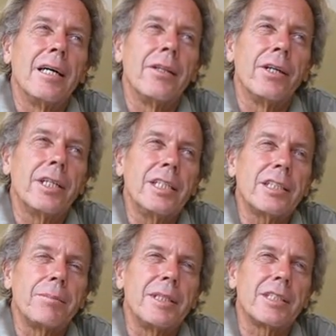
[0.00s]
There
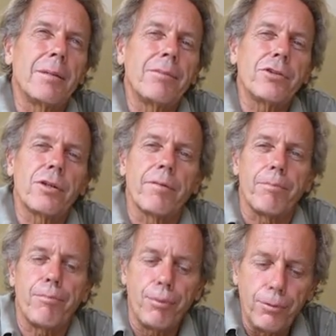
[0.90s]
needs to be some sort
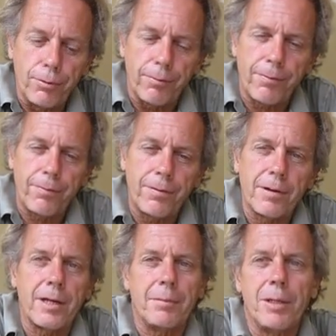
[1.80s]
of proof.
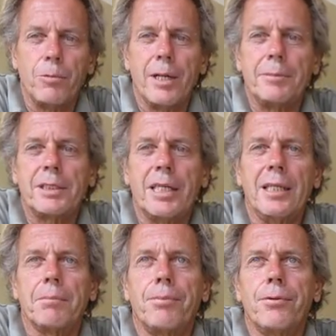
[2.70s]
I mean, when I'm
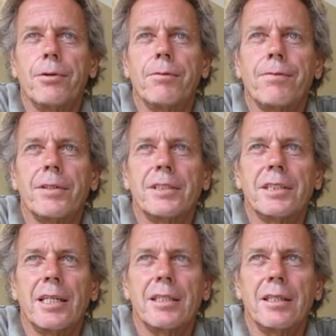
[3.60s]
saying proof is
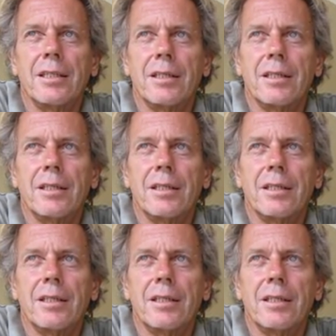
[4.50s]
that